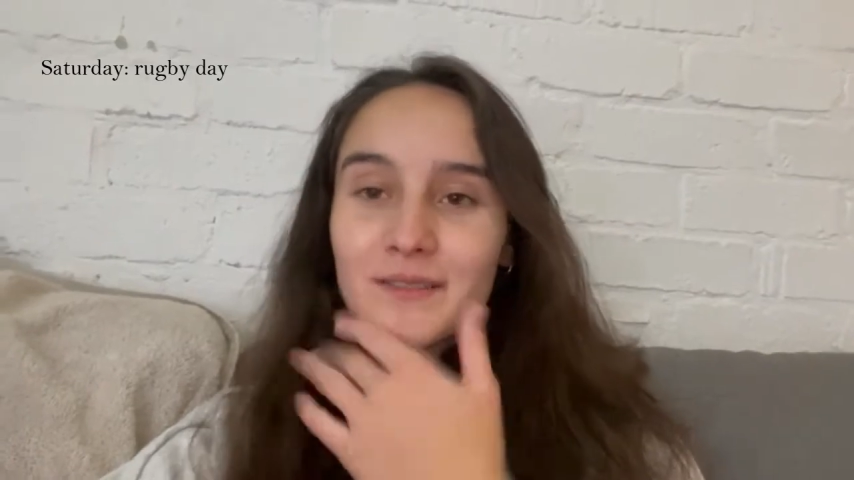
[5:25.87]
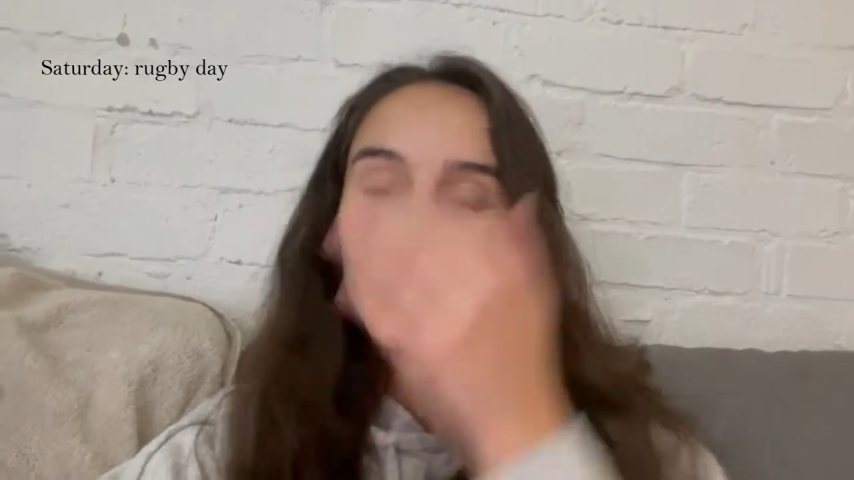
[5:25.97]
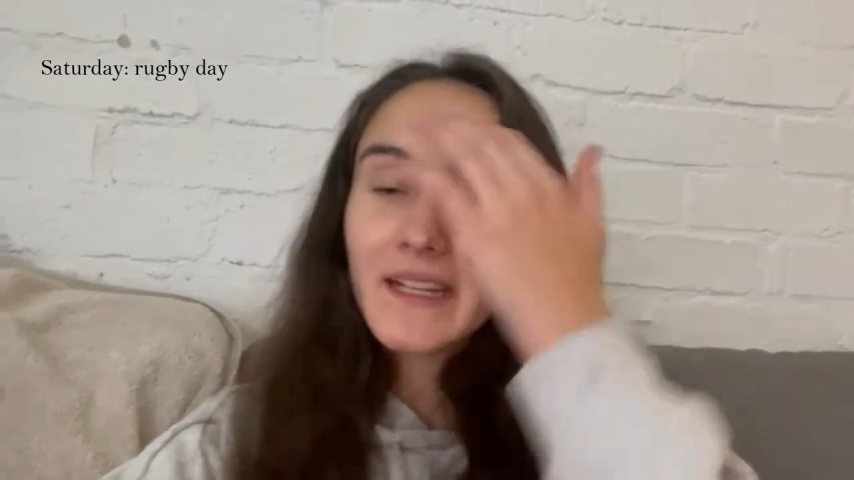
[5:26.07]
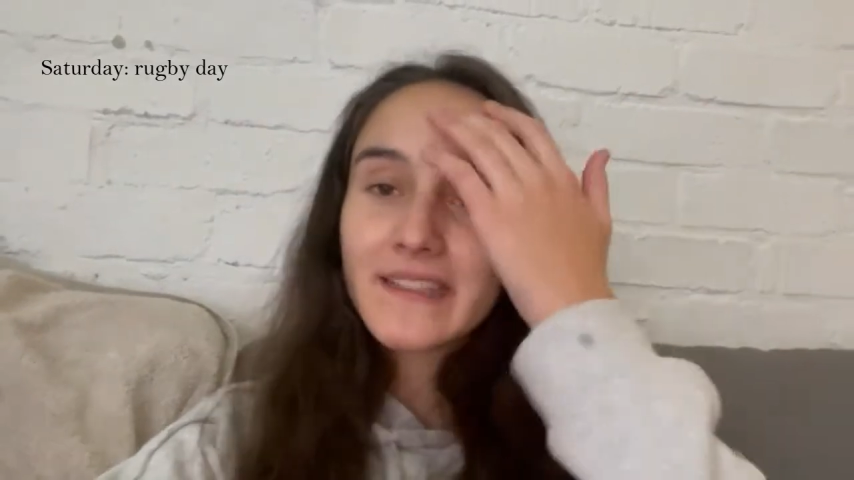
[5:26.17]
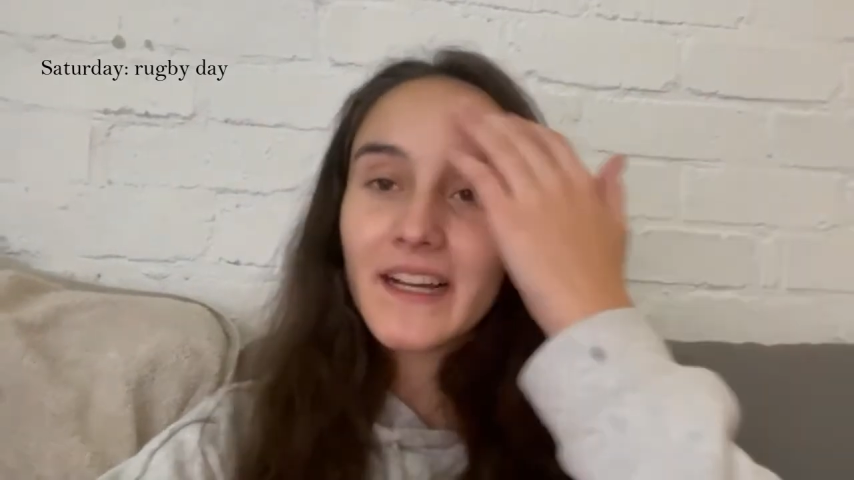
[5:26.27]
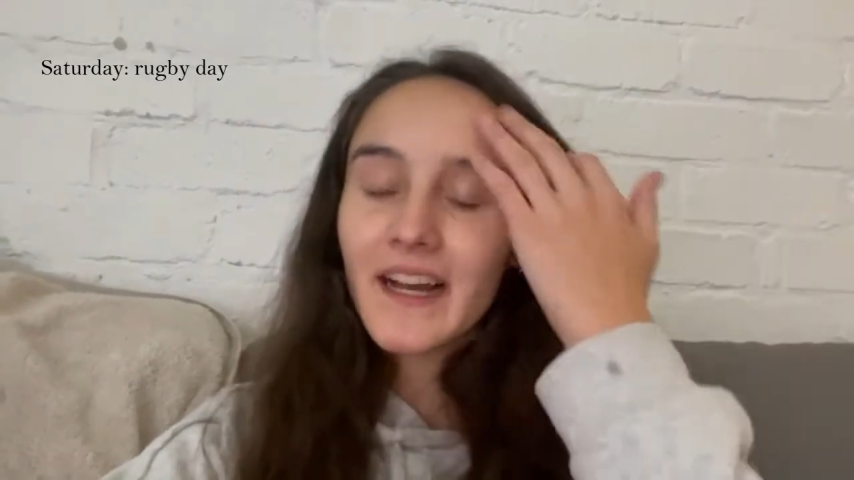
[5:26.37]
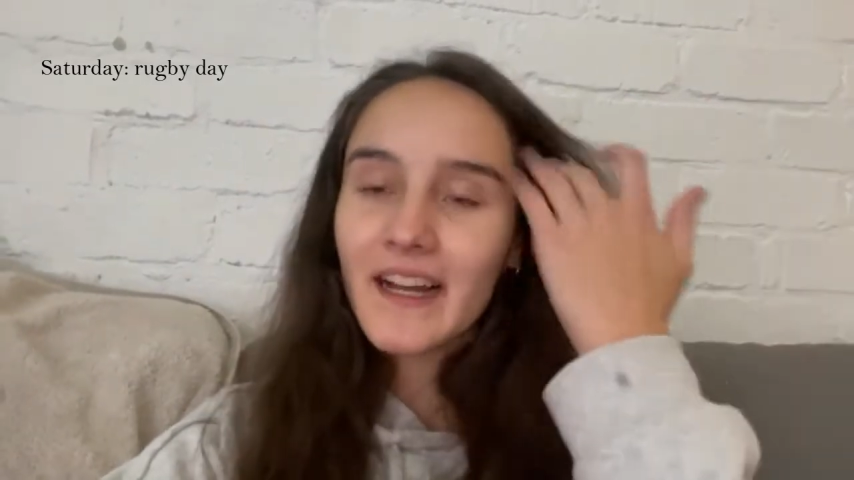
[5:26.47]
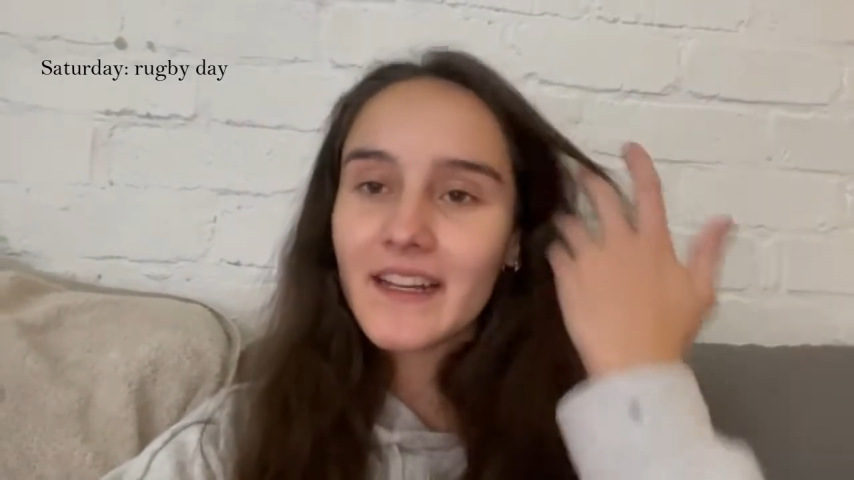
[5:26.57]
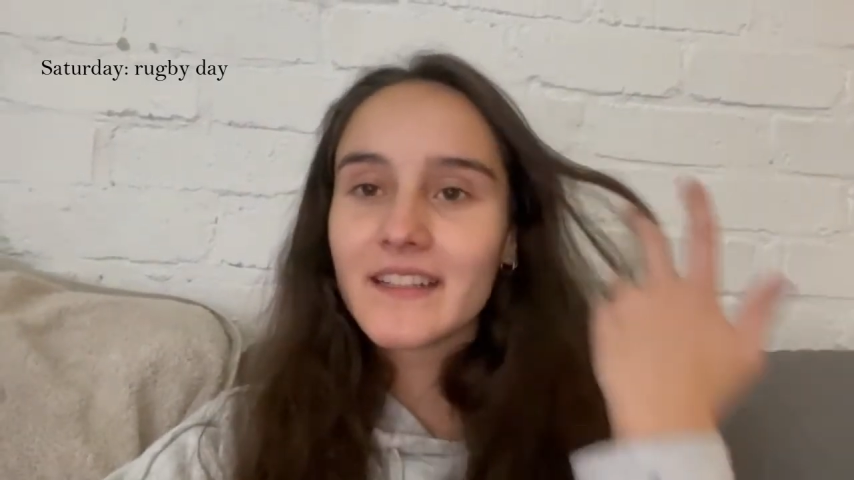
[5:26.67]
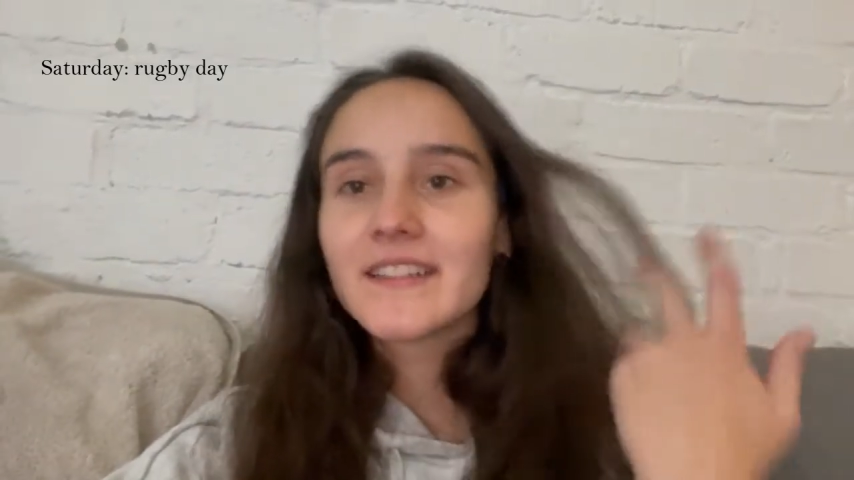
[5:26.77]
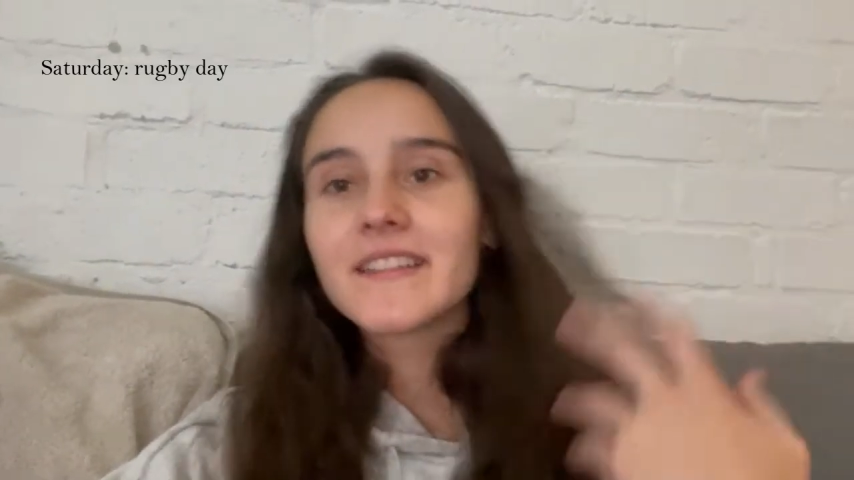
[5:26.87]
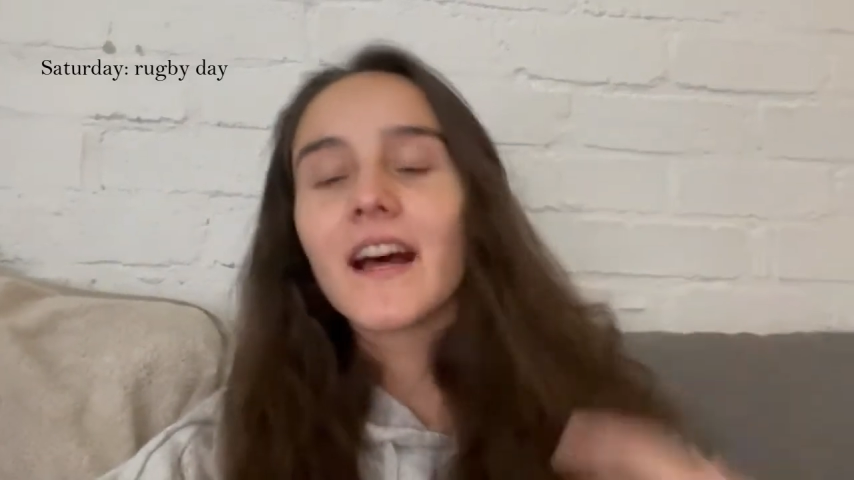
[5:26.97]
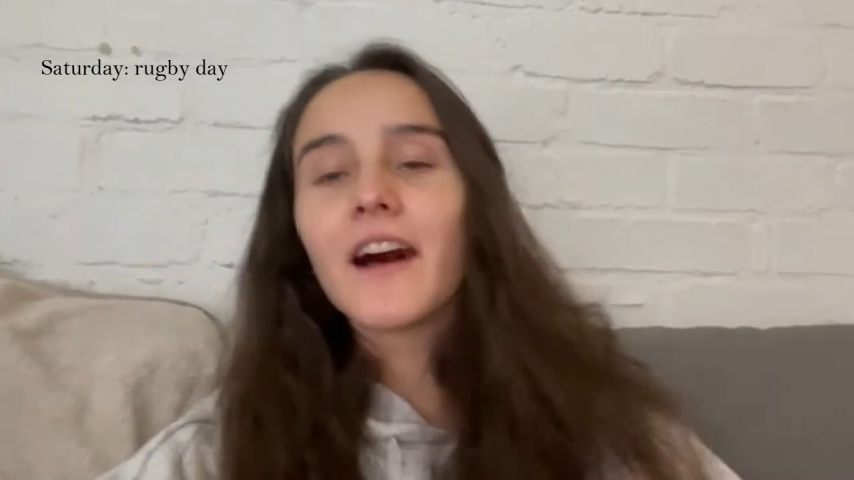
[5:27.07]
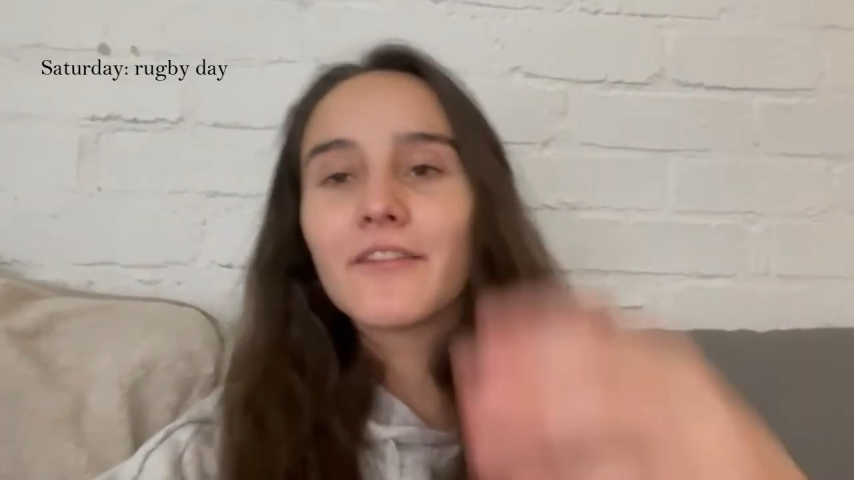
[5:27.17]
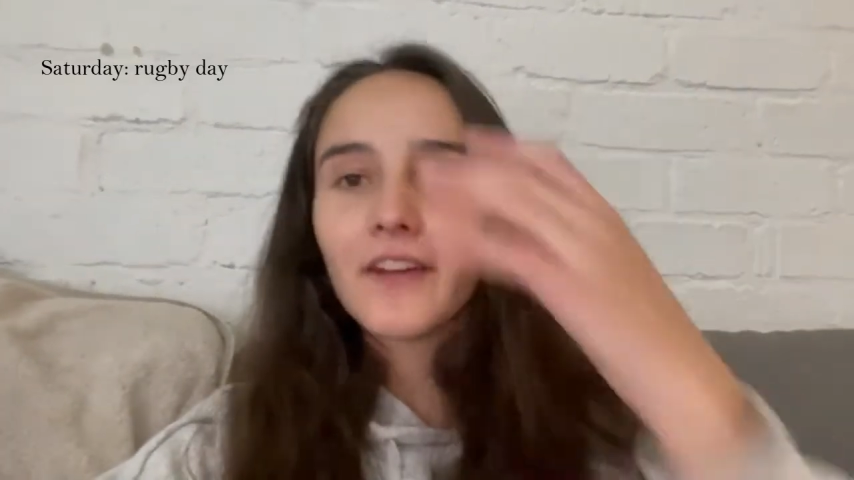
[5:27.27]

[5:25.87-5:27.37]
really tired and stuff.